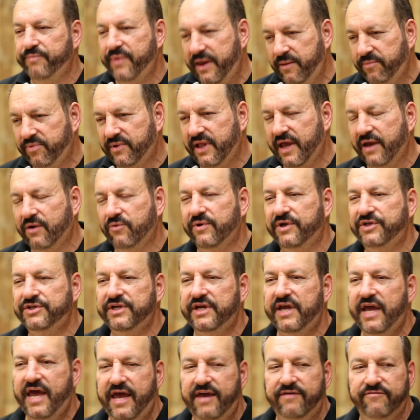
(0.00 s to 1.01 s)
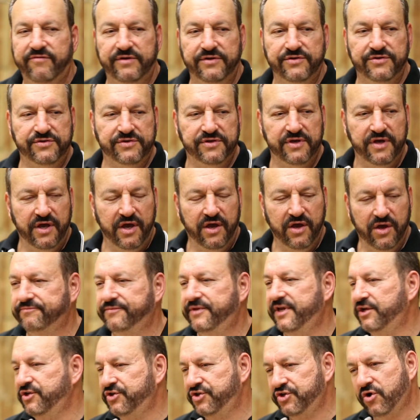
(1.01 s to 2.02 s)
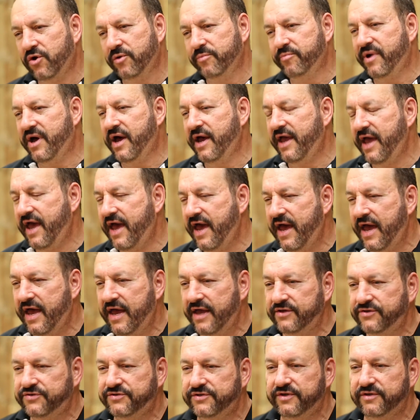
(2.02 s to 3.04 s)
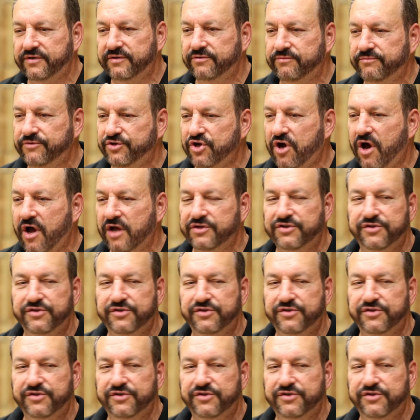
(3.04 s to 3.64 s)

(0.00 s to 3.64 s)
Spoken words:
people like Richie Havens, then Joan Baez and John